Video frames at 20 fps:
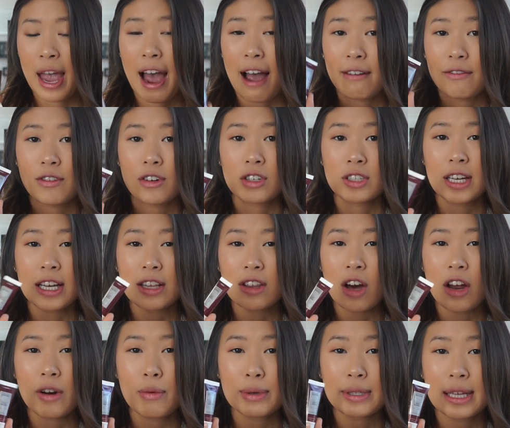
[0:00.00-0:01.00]
At first I
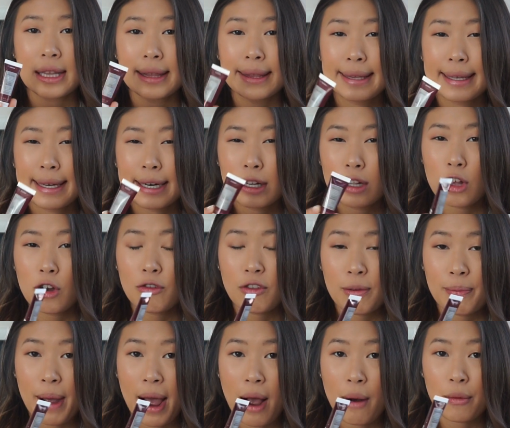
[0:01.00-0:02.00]
thought it was a little
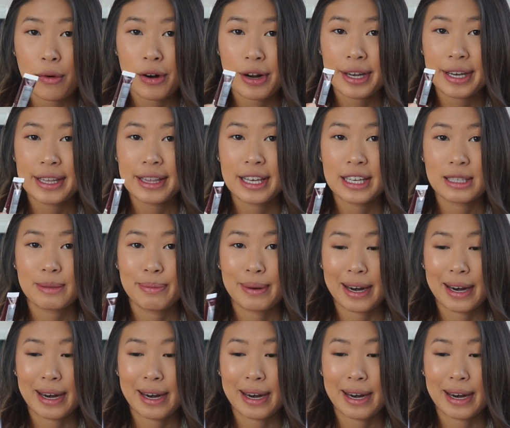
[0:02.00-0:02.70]
overpowering in this,